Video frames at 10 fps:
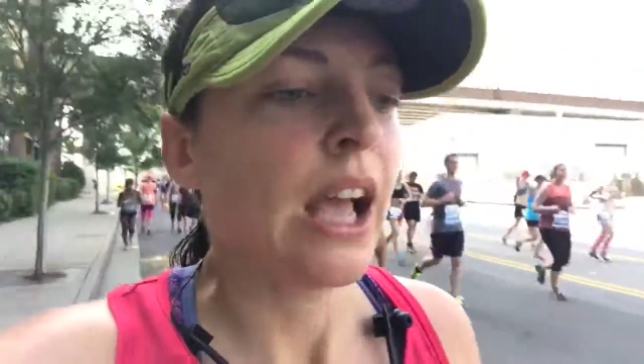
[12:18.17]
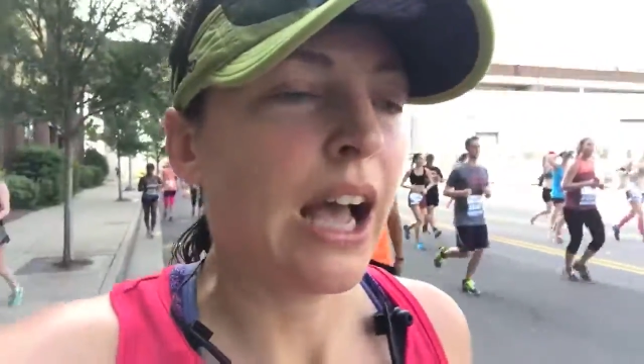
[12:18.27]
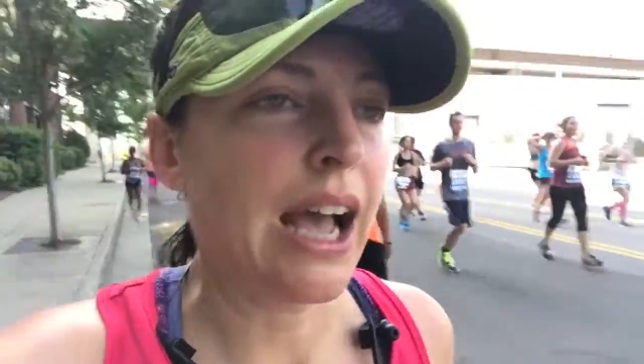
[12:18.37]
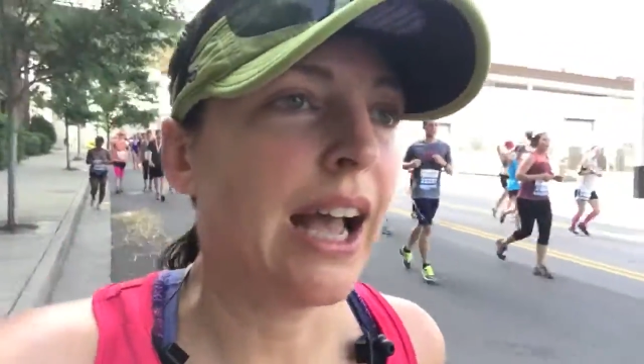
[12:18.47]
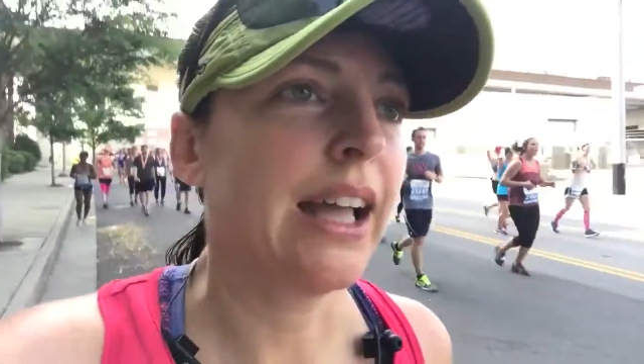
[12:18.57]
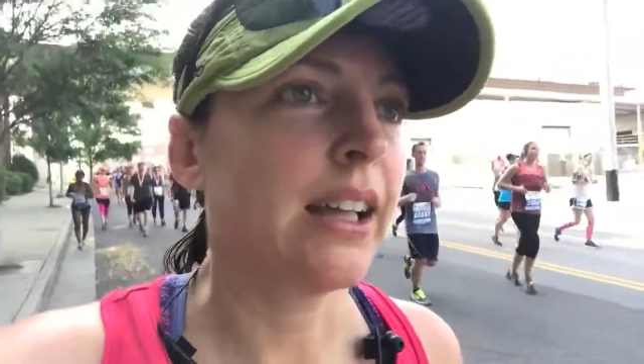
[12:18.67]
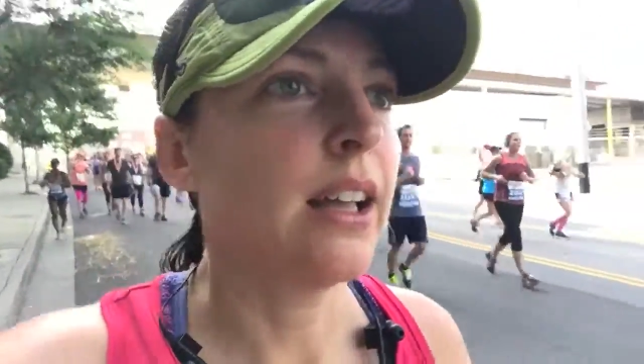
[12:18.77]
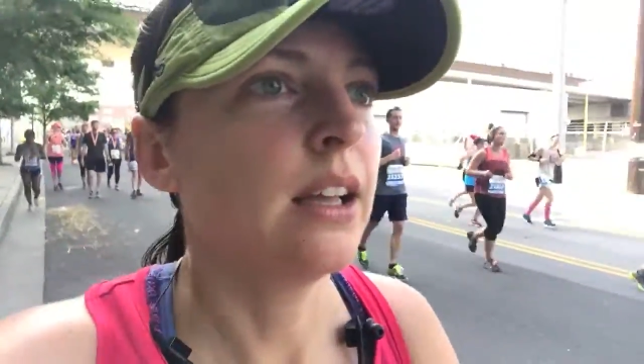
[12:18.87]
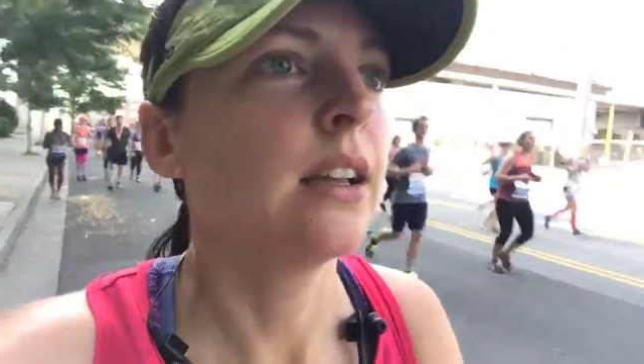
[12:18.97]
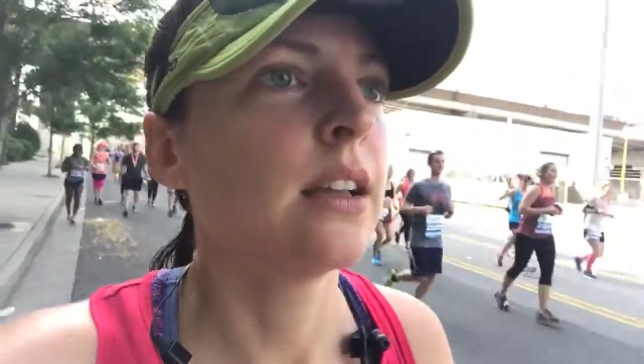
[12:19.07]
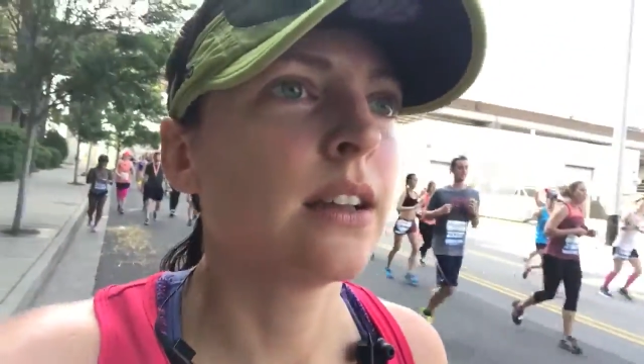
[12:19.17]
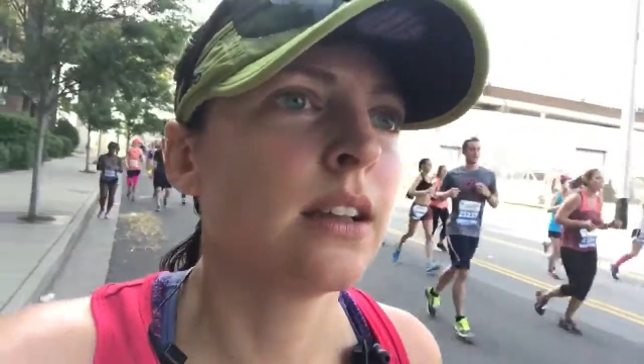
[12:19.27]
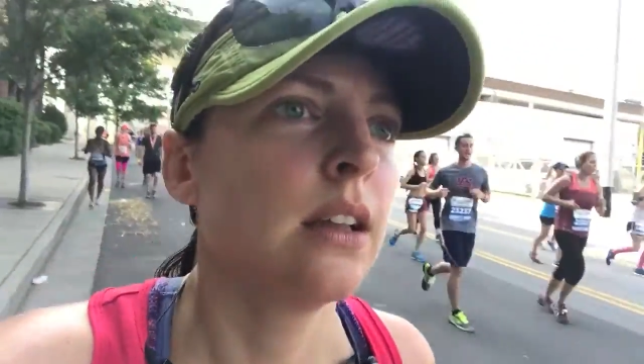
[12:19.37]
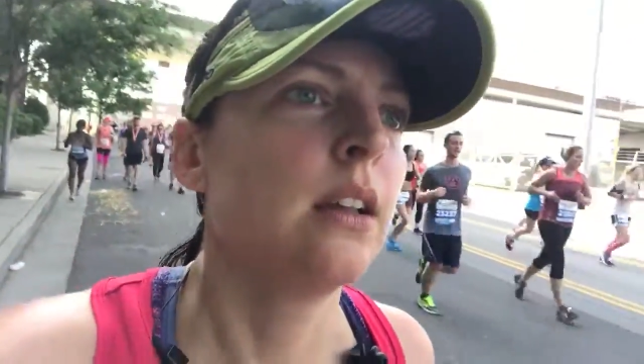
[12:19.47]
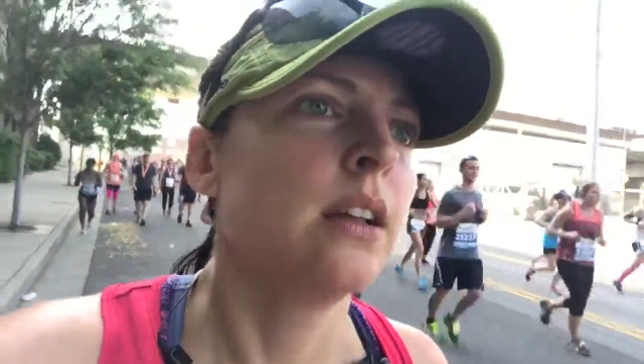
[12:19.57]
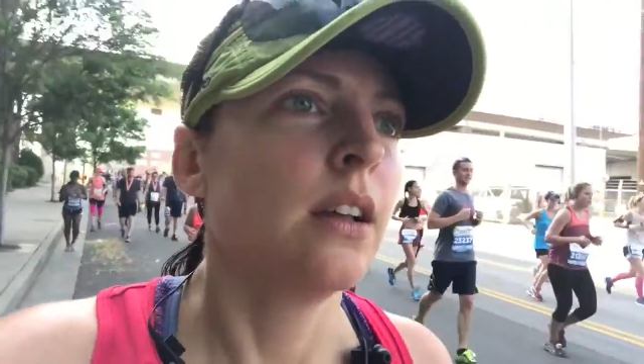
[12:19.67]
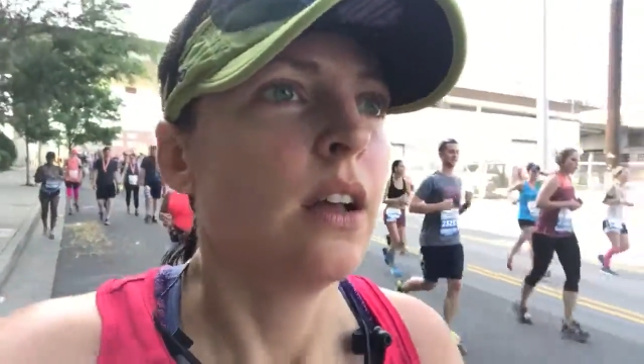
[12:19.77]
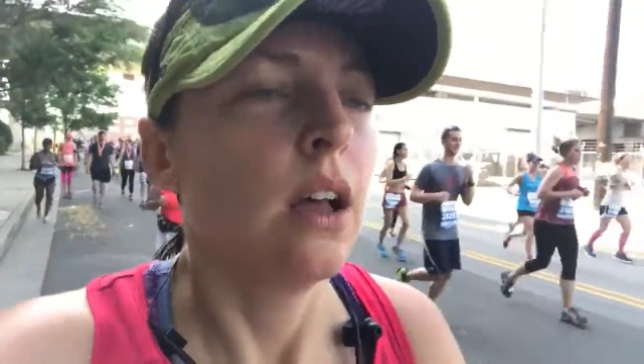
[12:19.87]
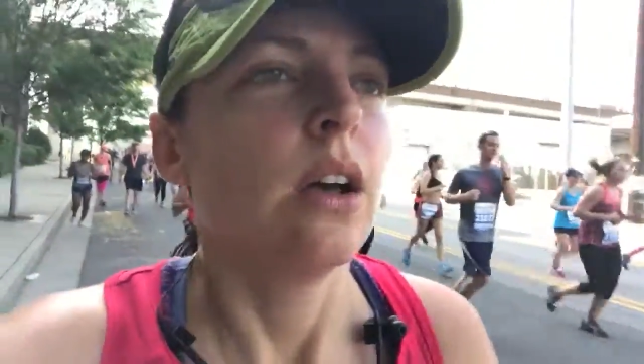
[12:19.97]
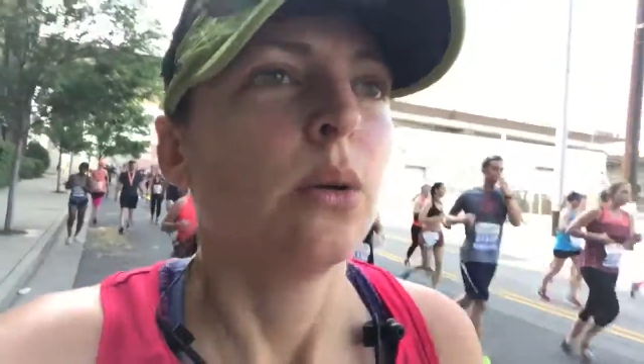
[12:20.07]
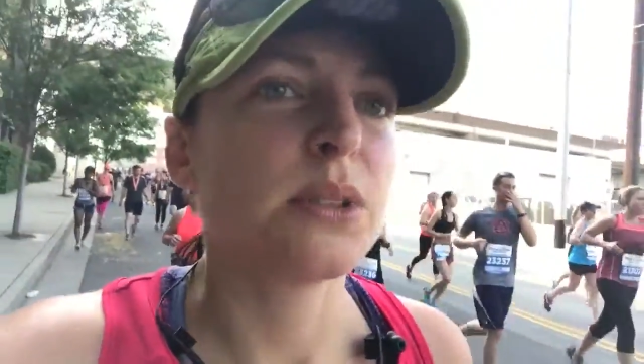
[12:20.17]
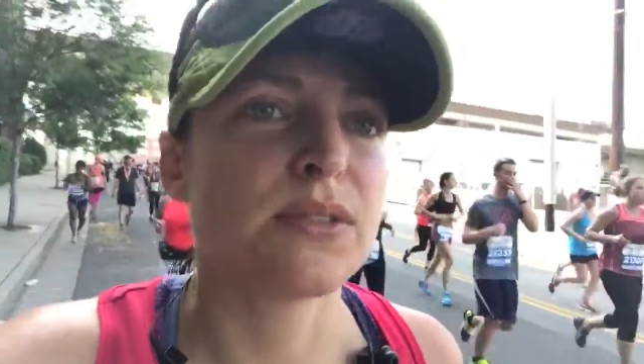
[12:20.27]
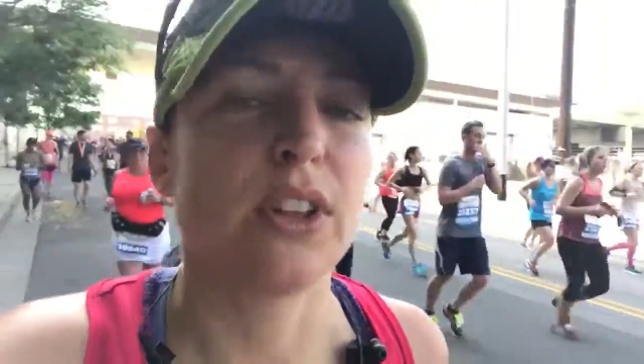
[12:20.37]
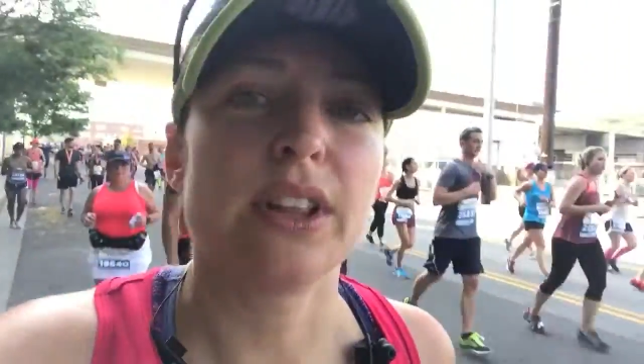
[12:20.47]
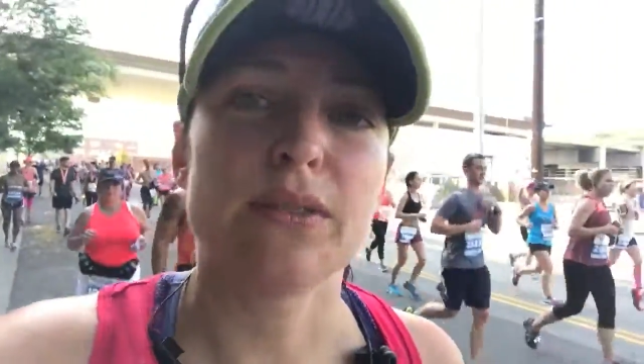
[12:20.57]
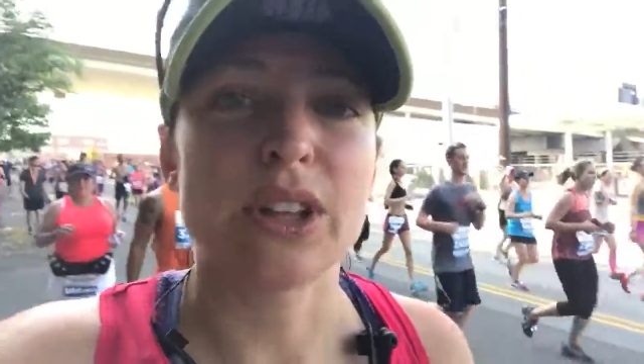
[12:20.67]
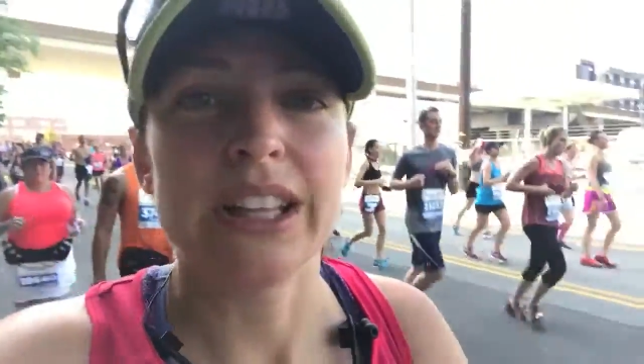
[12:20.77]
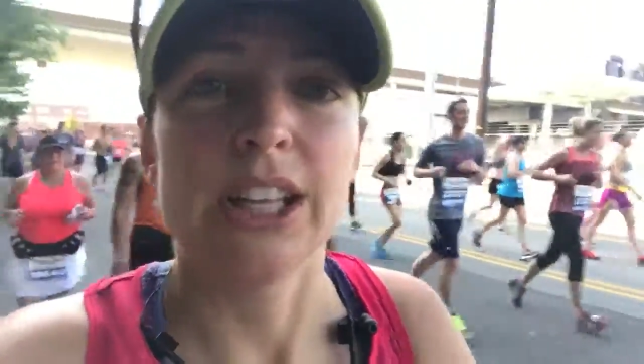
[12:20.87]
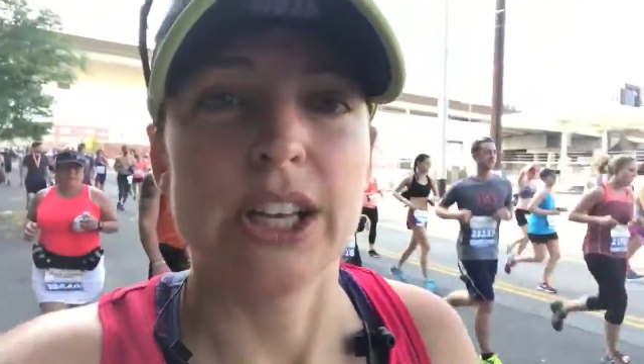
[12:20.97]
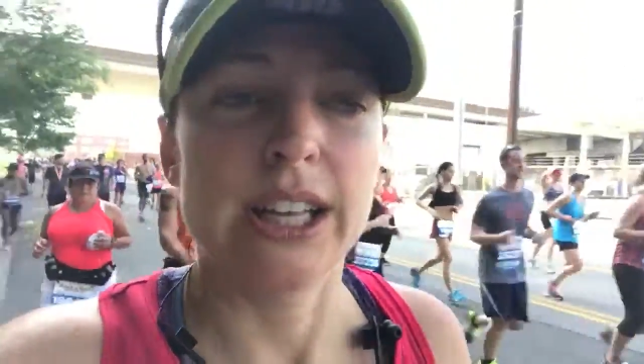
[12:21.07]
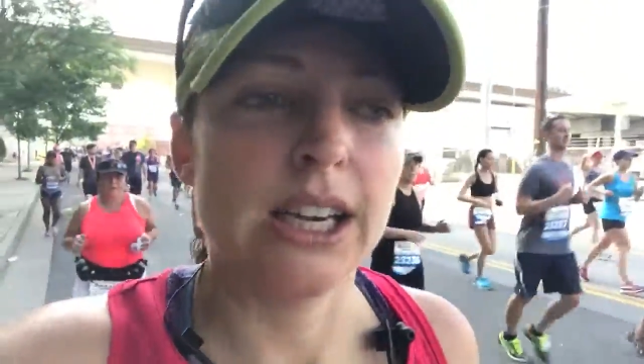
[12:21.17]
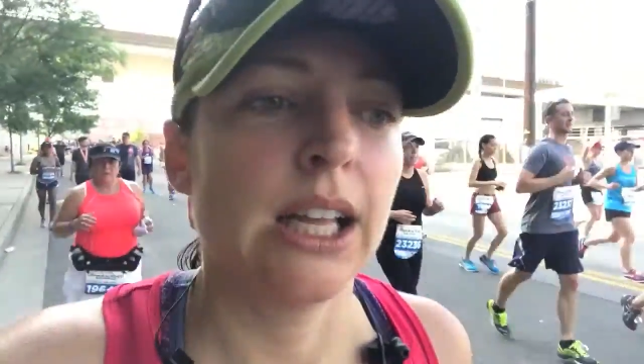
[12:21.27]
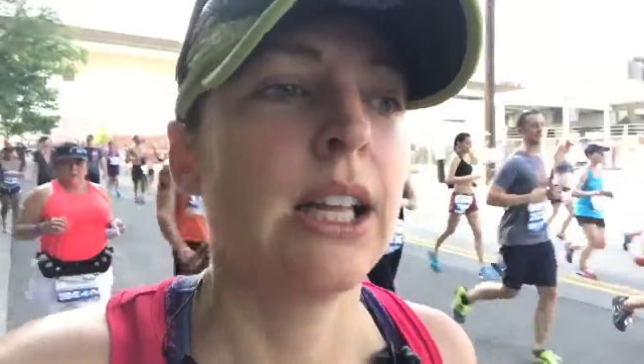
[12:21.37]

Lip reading: I was feeling really good